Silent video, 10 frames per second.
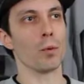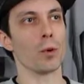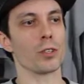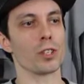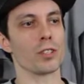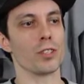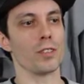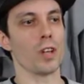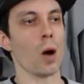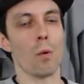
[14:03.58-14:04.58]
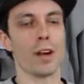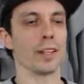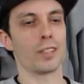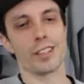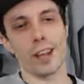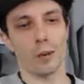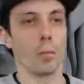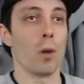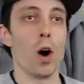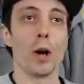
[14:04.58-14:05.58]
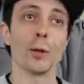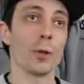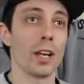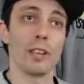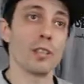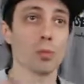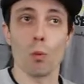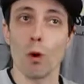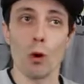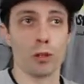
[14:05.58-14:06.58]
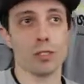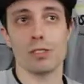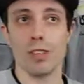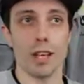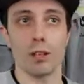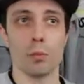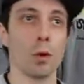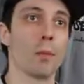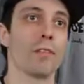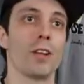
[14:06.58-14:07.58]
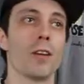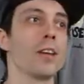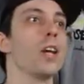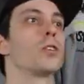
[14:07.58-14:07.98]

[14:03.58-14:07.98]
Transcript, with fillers: more just not wanting the standard bong. Okay, this works. I can smoke my flower.